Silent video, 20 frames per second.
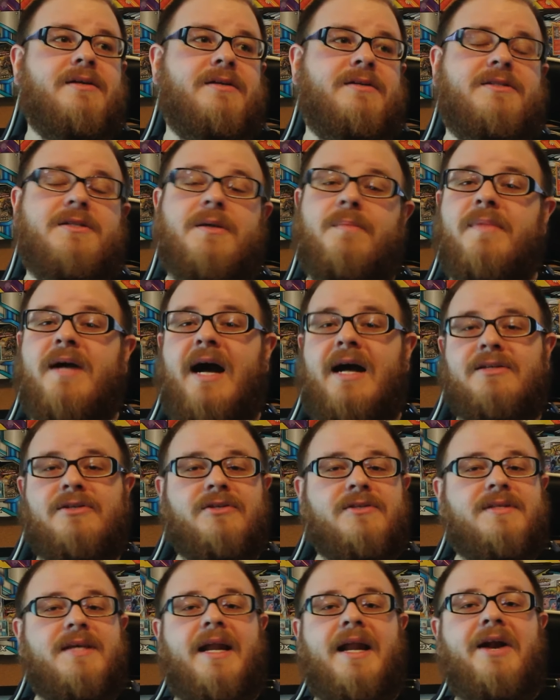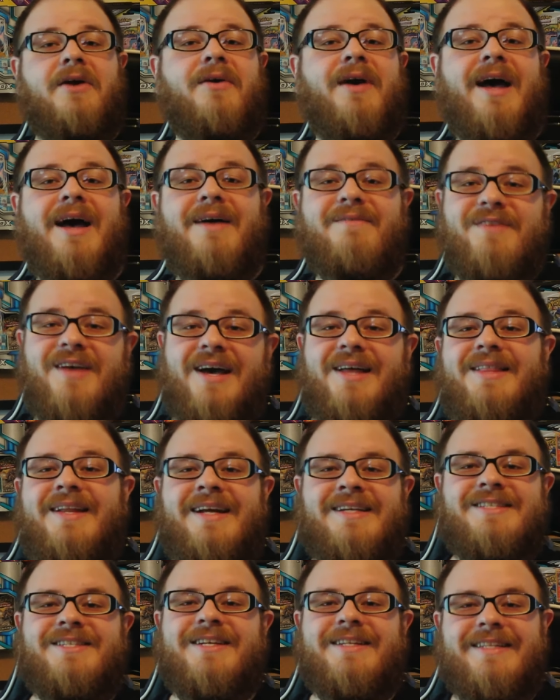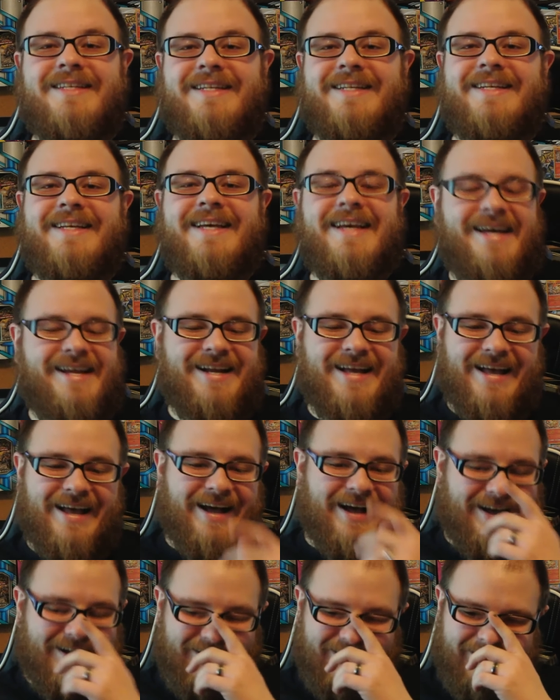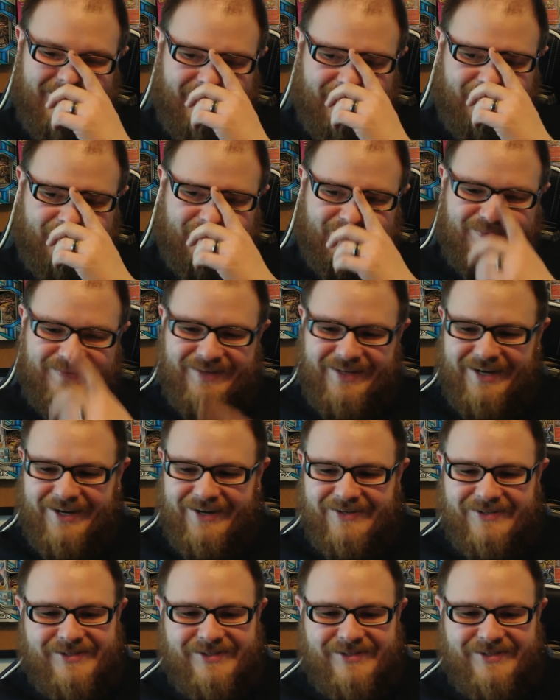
some consoles that I don't have yet that I still need to get, you know.